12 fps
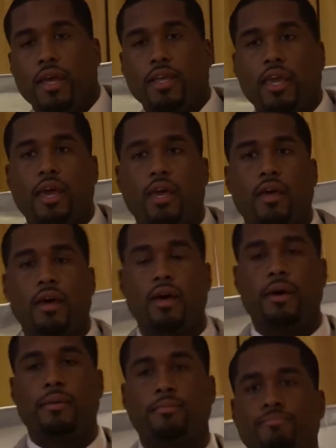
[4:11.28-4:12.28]
Yeah,
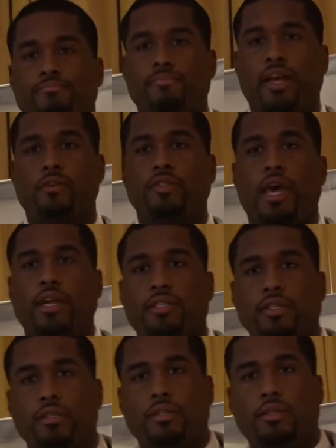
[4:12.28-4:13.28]
I was
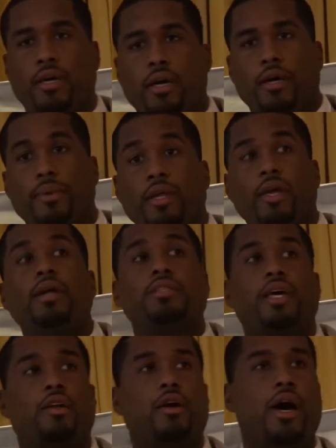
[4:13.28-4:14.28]
actually in
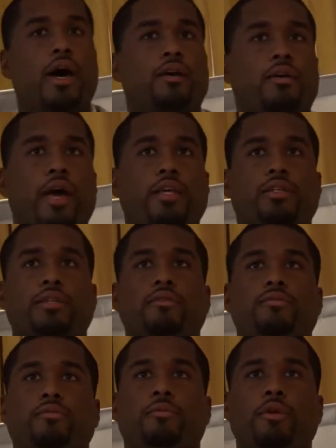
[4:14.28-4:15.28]
Youngstown, Ohio, actually,
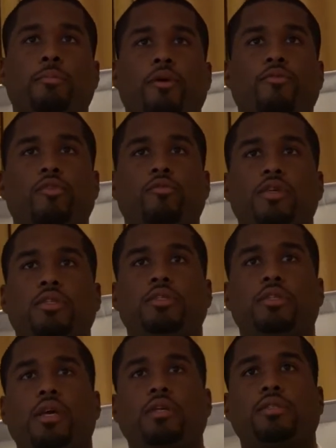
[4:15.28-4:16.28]
one of my few visits
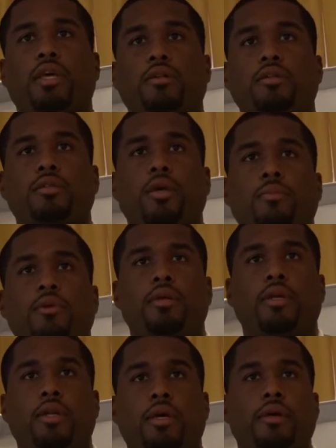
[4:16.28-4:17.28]
to Youngstown this summer,
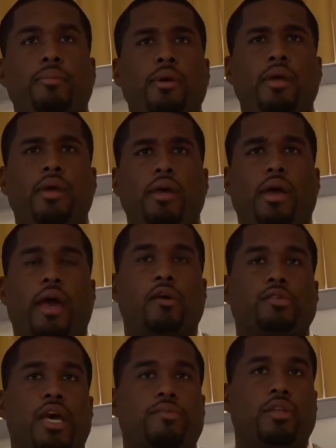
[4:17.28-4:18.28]
and I
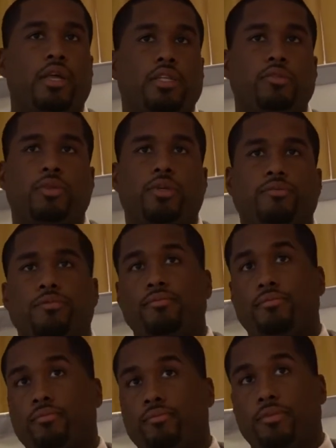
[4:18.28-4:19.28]
was having lunch with
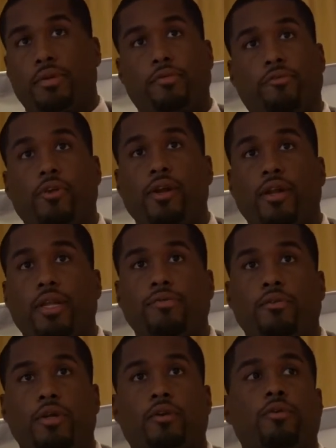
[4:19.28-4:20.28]
a friend that
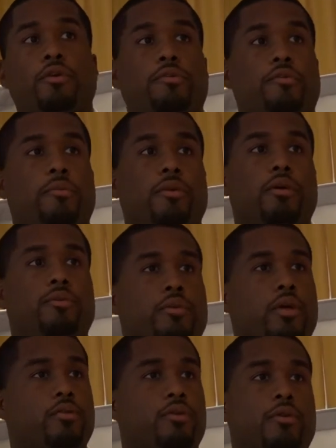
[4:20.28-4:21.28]
lived around the corner from me
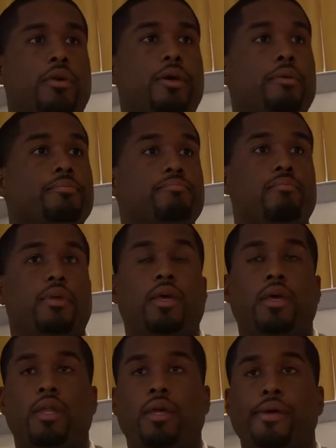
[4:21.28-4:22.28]
when I was growing up,
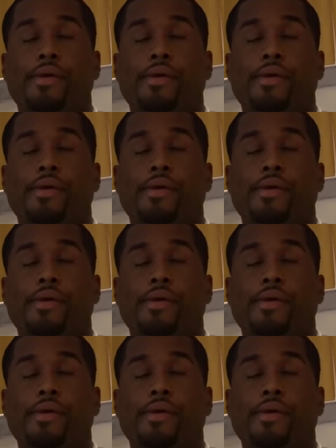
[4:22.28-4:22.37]
and